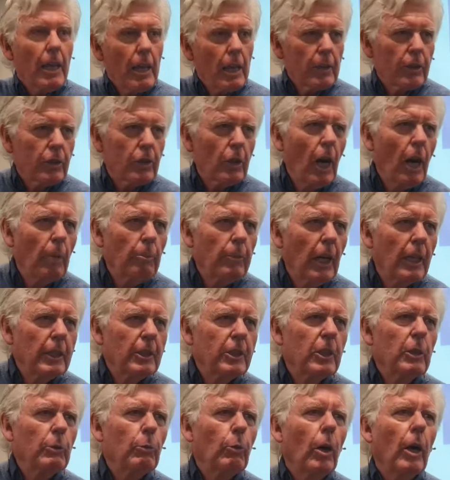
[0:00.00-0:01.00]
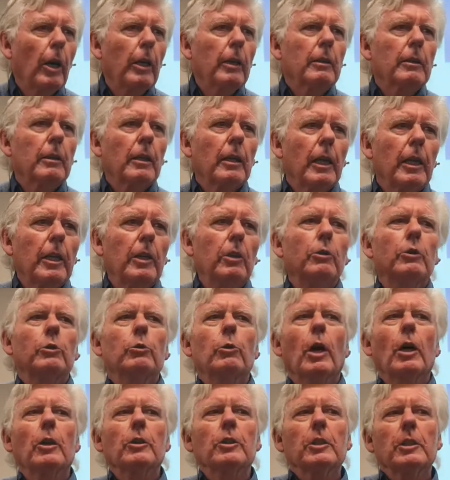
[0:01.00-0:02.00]
Psalm 91, he who
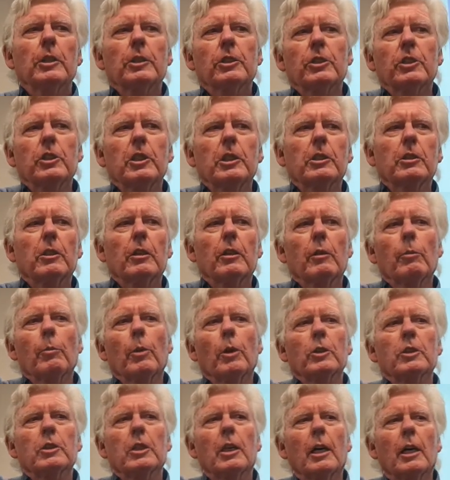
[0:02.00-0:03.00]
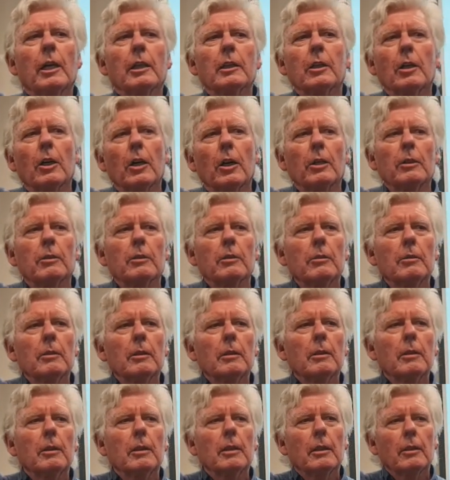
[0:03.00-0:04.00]
dwells in the secret of the Most High God,
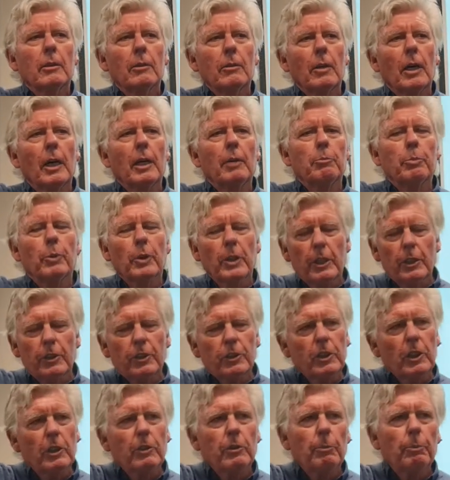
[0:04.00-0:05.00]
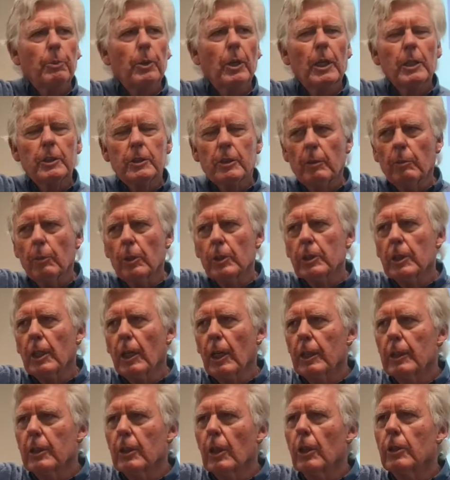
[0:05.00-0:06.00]
right, in the secret place of the Most
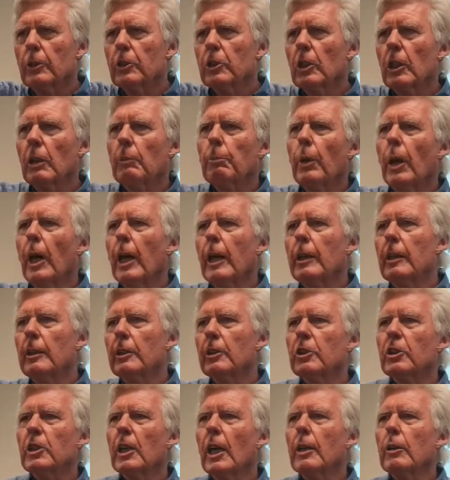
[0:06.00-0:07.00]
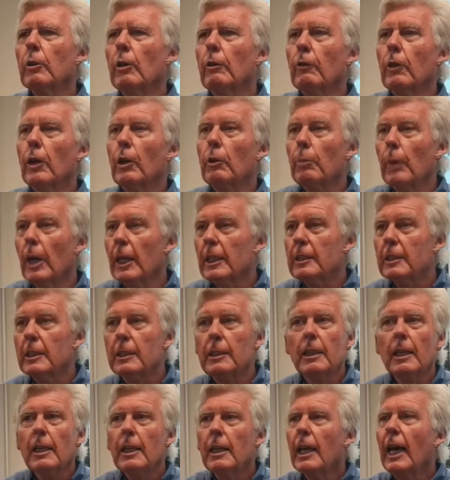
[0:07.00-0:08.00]
High God, shall abide in the shadow of
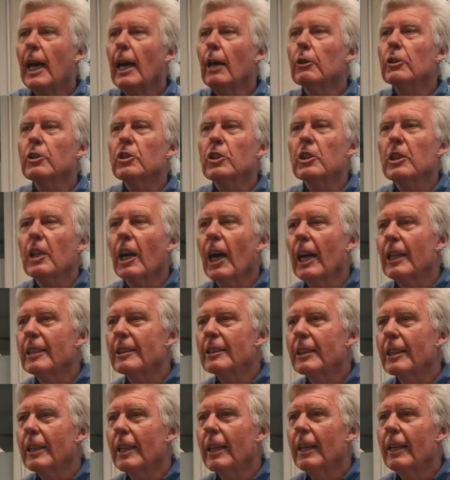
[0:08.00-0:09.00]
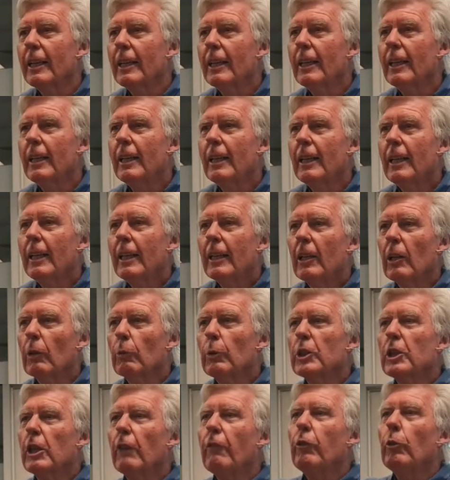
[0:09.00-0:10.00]
Almighty. El Shaddai is there. Mm-hmm. In other
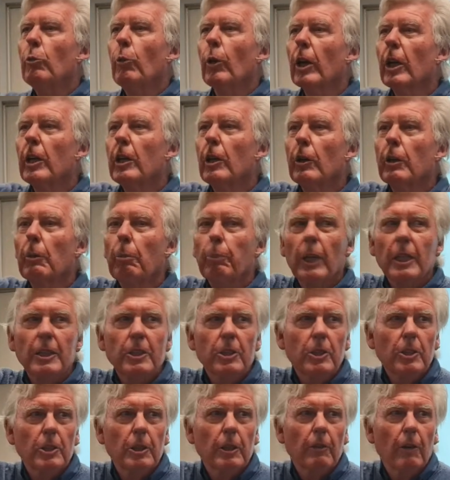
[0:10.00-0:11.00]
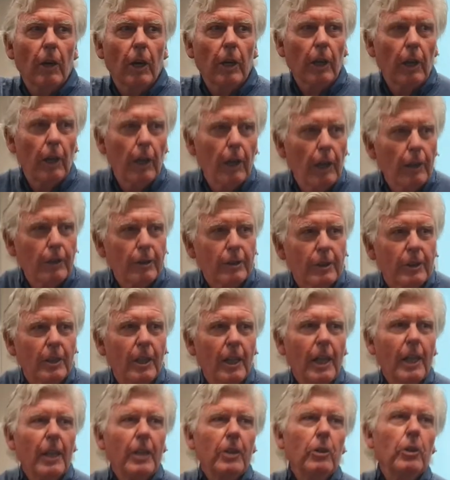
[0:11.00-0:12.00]
words, if you want to know the blessings of God on earth,
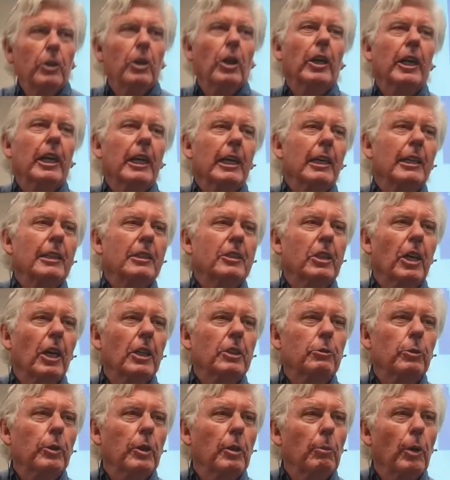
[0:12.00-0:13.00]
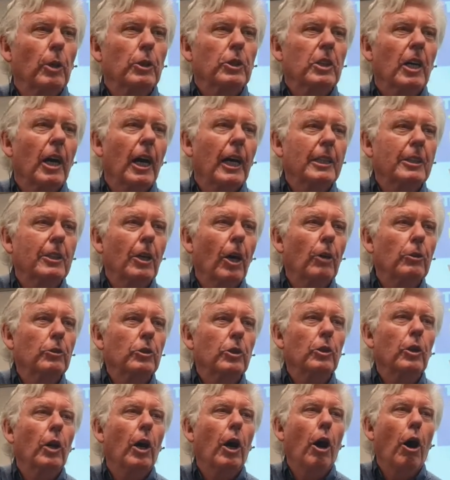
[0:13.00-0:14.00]
you got to get in touch with the Most High God who's
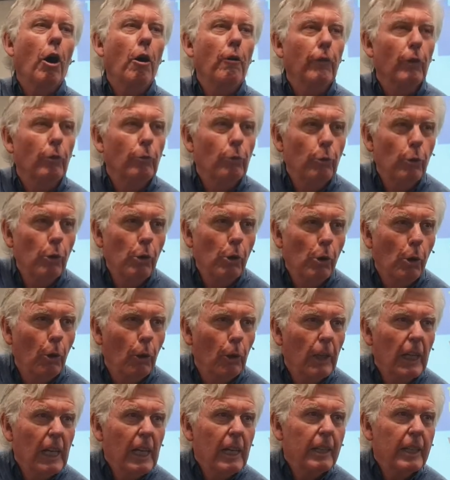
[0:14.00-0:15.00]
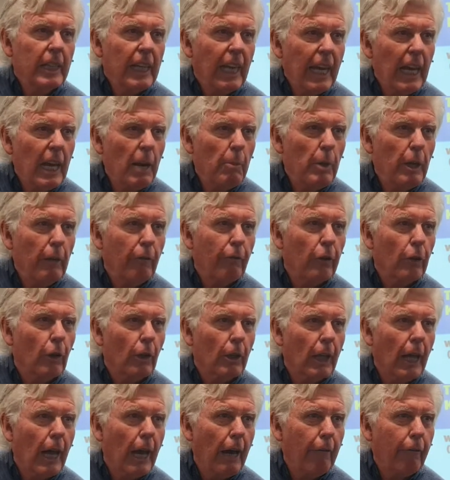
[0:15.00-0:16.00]
going to overrule the enemy for
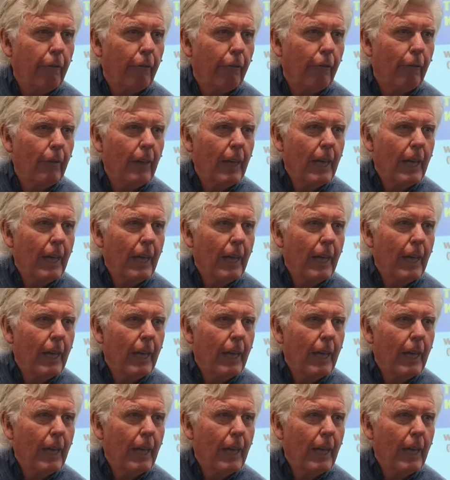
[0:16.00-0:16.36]
your life.